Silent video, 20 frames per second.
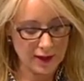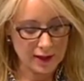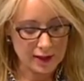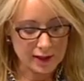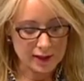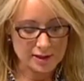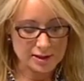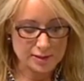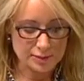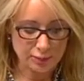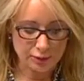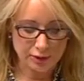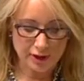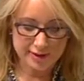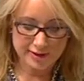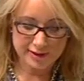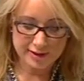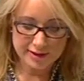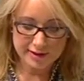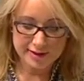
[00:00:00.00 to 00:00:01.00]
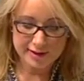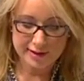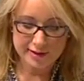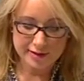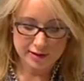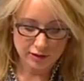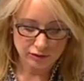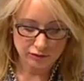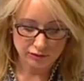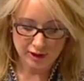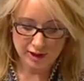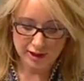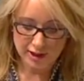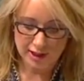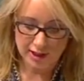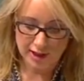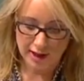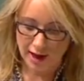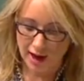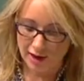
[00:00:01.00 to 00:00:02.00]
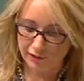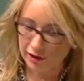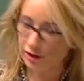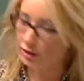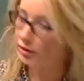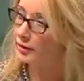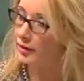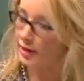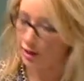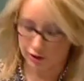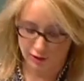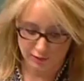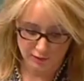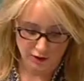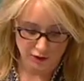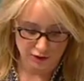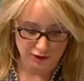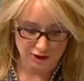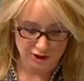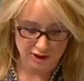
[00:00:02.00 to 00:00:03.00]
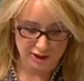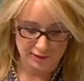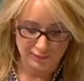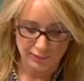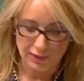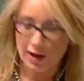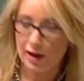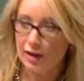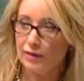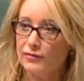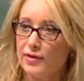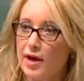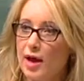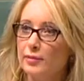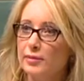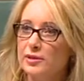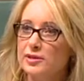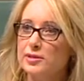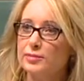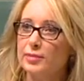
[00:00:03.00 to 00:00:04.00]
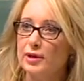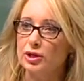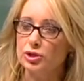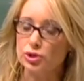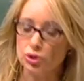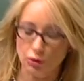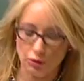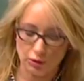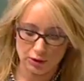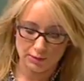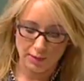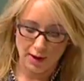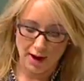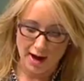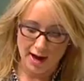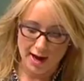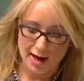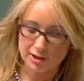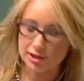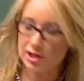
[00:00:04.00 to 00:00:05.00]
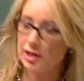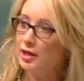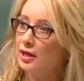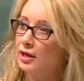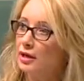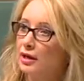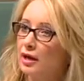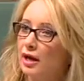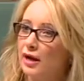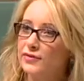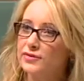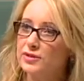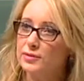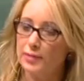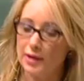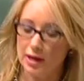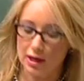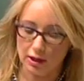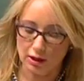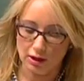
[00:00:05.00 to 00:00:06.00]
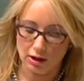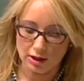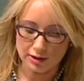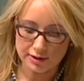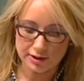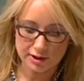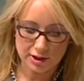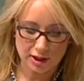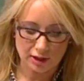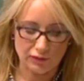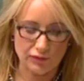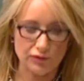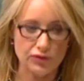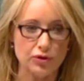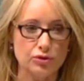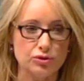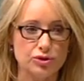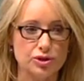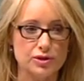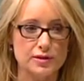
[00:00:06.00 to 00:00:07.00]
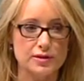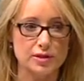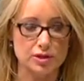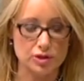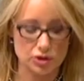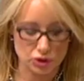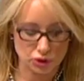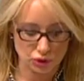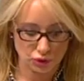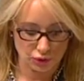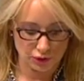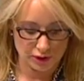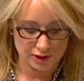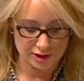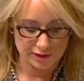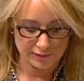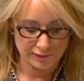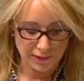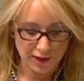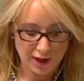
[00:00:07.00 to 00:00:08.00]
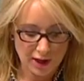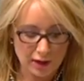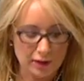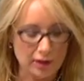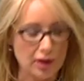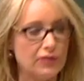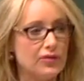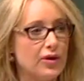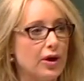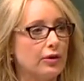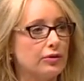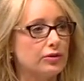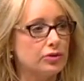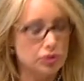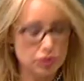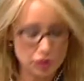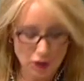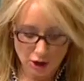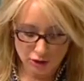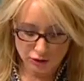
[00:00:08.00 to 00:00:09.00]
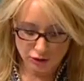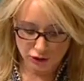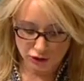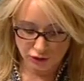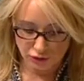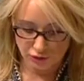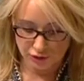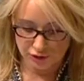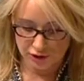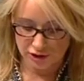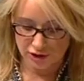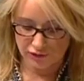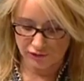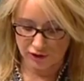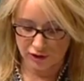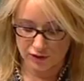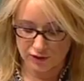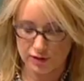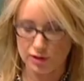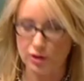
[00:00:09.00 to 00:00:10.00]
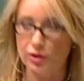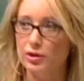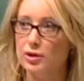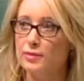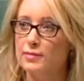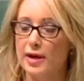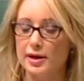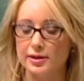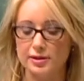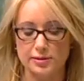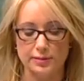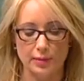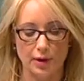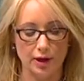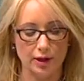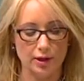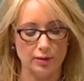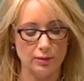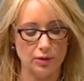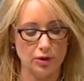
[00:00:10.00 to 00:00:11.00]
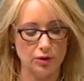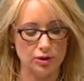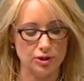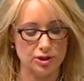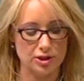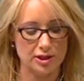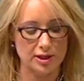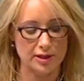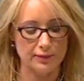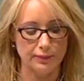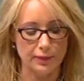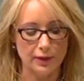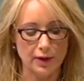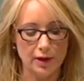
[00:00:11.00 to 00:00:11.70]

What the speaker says: Its presence is wreaking havoc on our community. Families are being torn apart, lives are being lost and futures destroyed. I found no shortage of concern amongst my community.